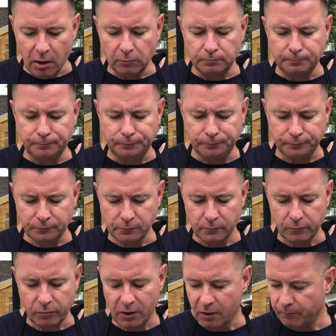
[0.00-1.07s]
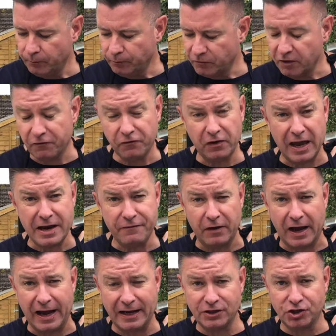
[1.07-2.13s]
The
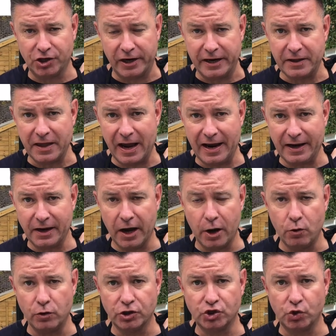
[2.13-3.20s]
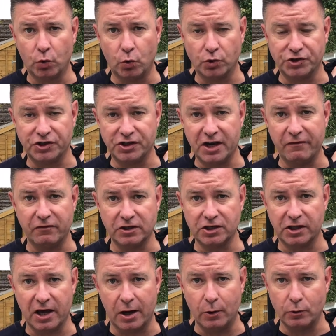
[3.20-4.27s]
flavour, actually, that Encona sauce is given
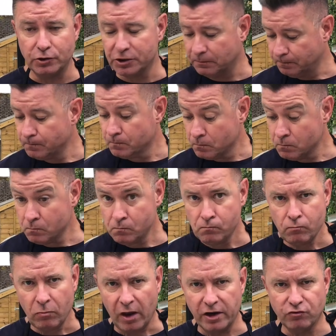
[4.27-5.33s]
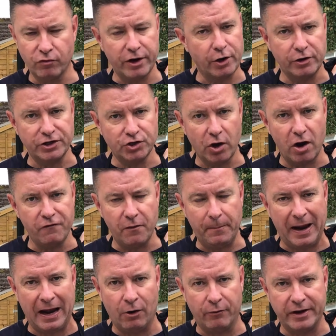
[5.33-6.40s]
to those is really good. It's not
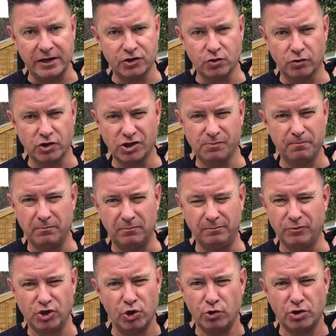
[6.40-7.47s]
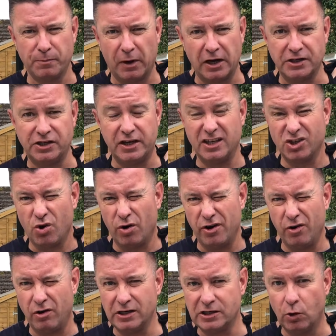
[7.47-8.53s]
overpowering. It's not too spicy. It's got a
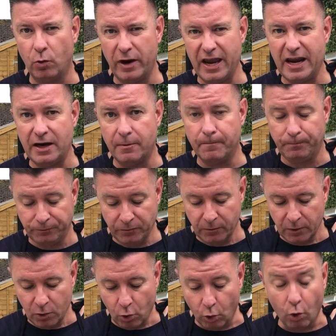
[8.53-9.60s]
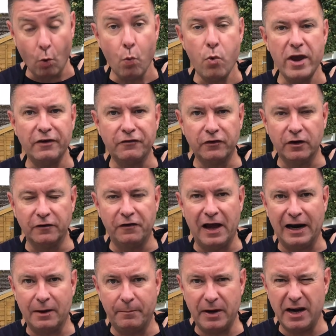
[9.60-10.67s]
nice little hint or a whiff of
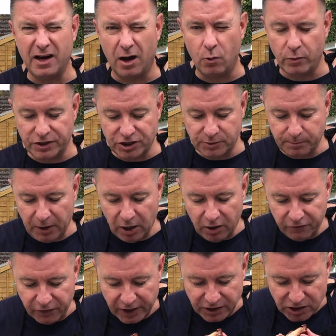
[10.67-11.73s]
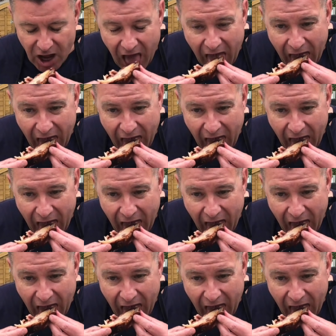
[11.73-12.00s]
jalapeno, which is perfect.